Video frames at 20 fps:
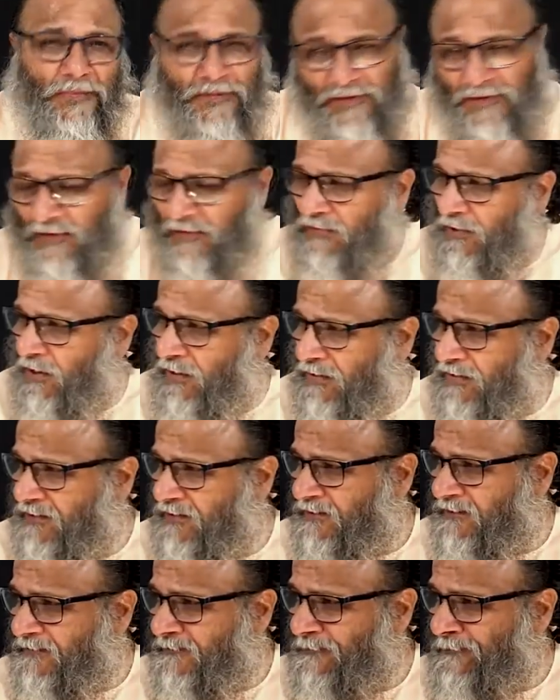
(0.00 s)
These are
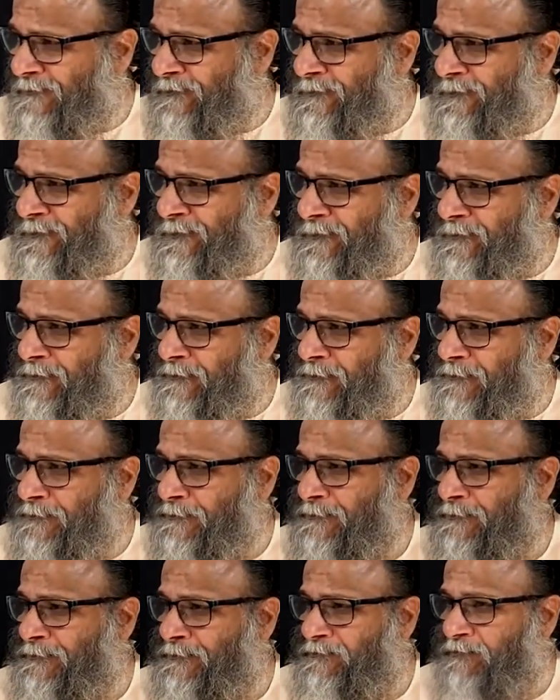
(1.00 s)
thoughts.
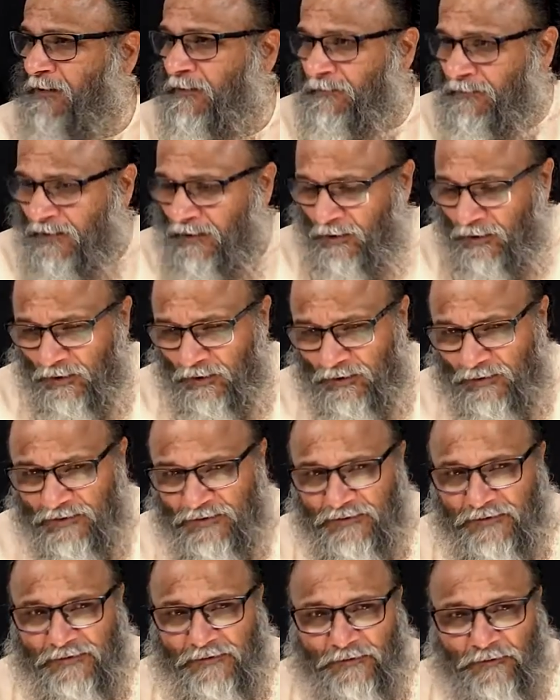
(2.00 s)
But
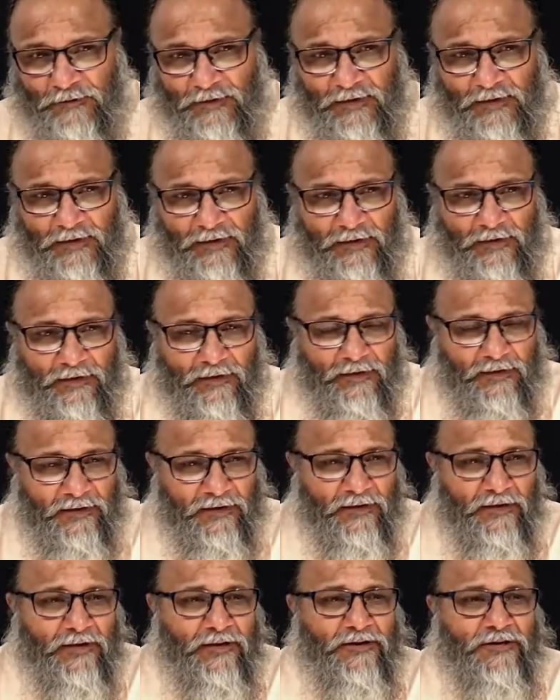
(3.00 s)
because we
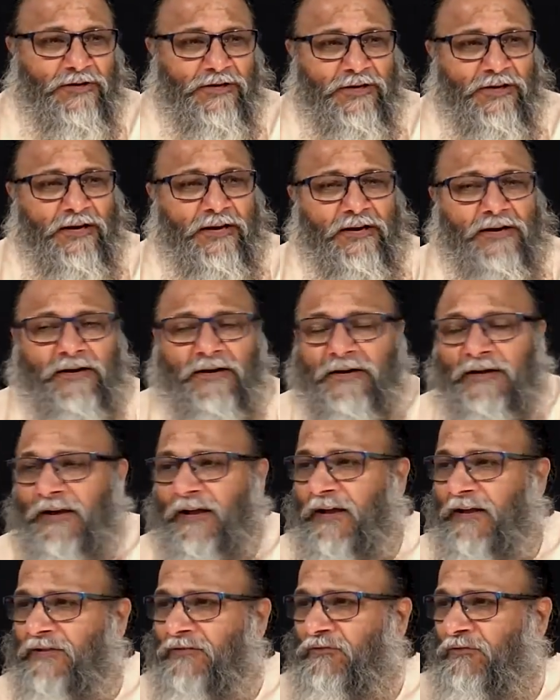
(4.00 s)
initiate
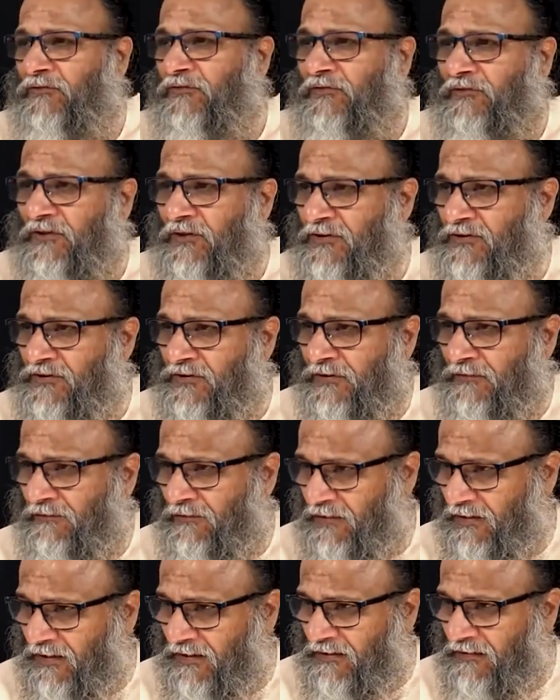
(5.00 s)
the association
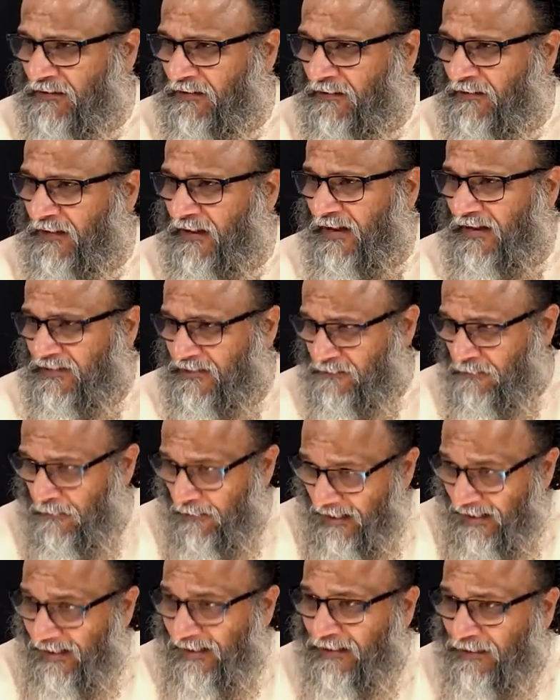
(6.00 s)
with it as
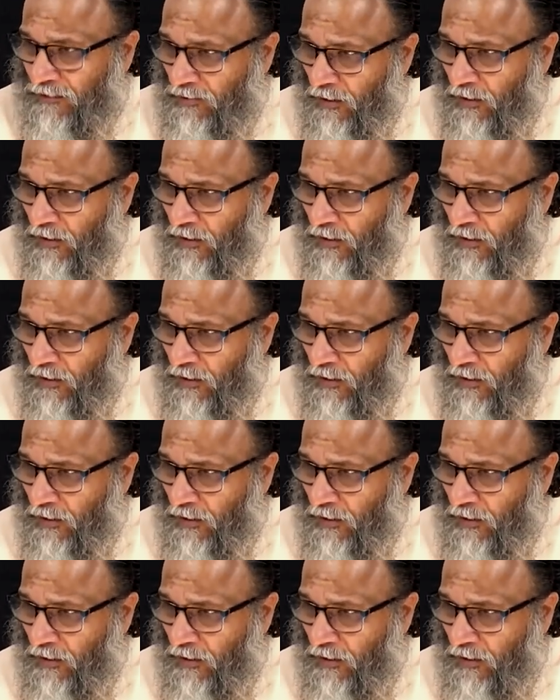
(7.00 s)
my